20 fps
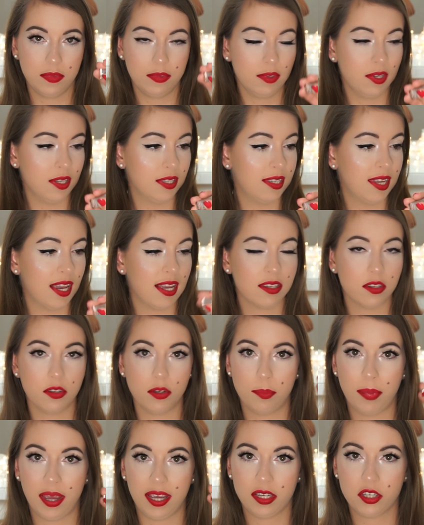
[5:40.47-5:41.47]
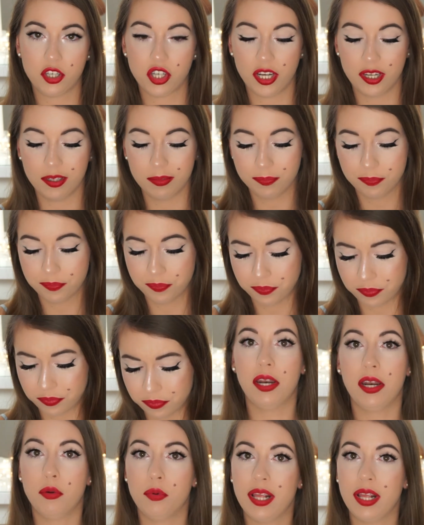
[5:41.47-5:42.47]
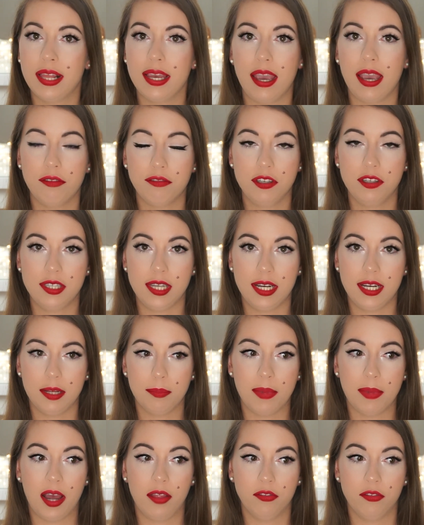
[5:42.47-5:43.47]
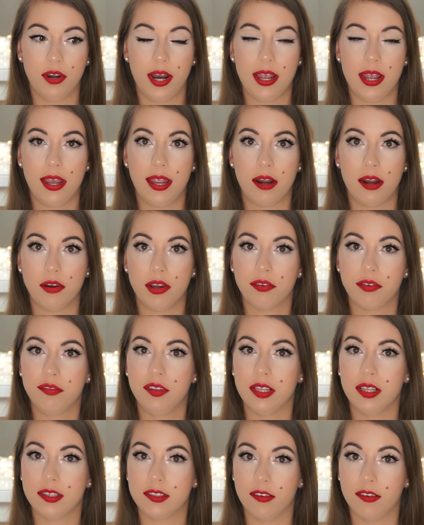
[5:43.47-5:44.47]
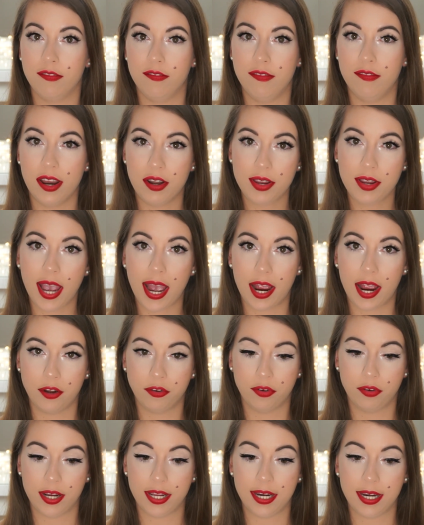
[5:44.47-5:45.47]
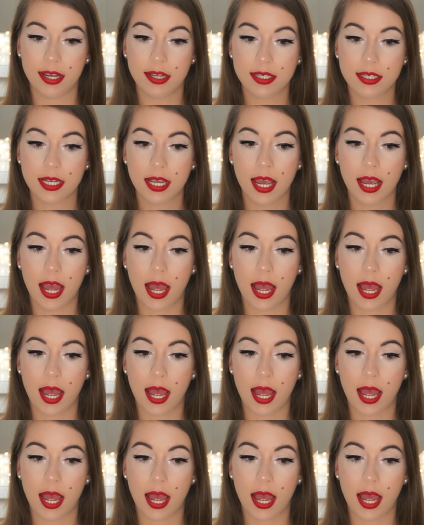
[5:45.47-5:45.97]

it says on the packaging. But I really have to say that my under eye area feels very hydrated,